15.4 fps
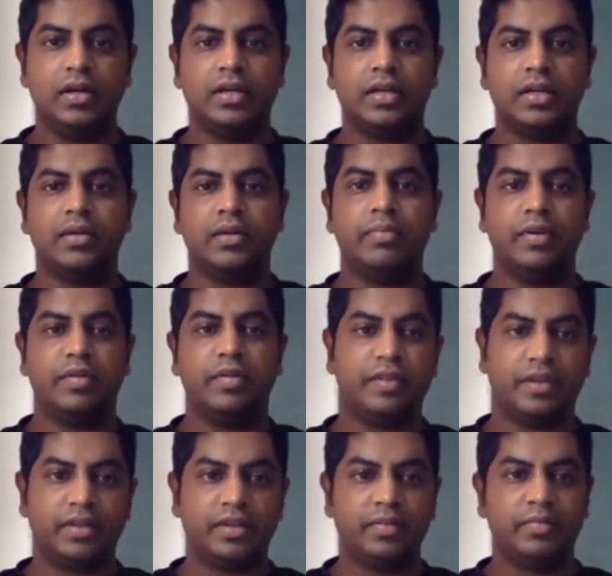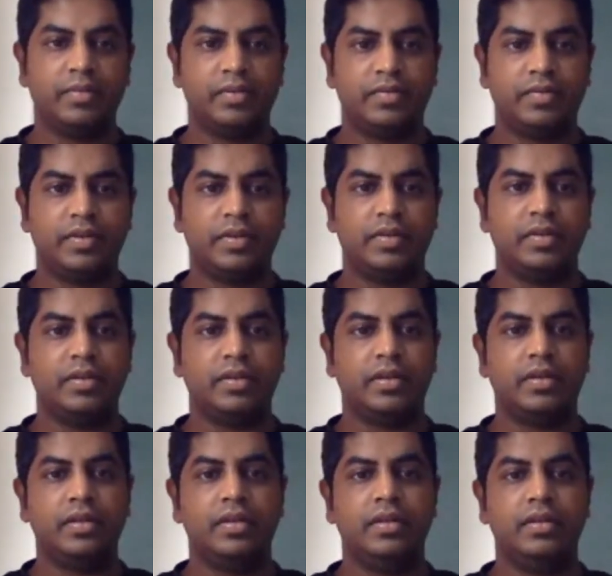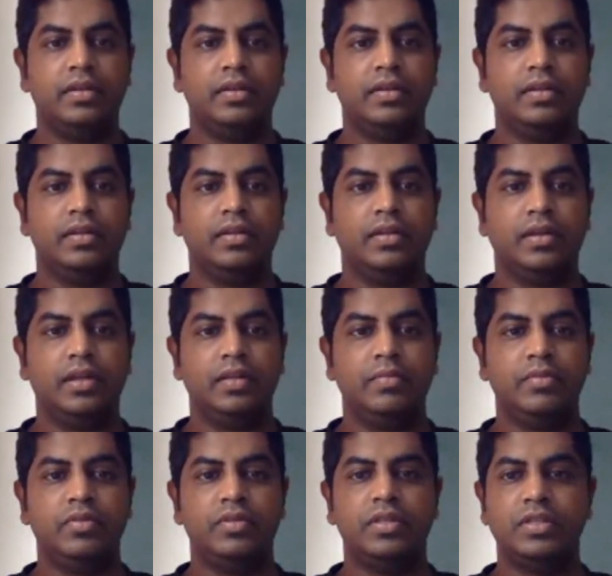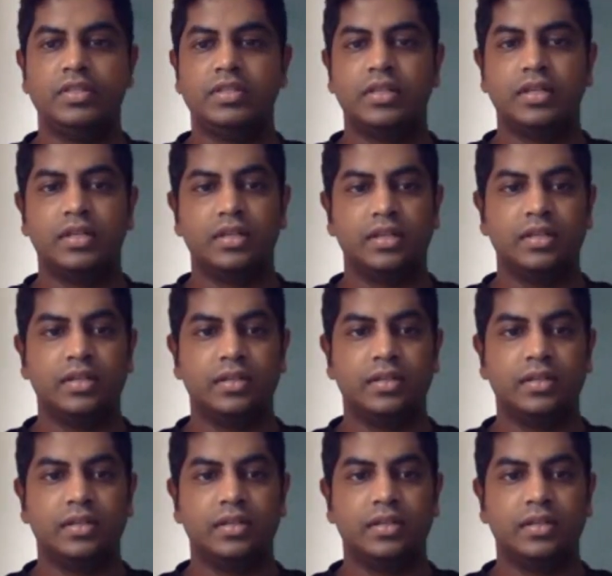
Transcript: Sir, we will handle the chat messages.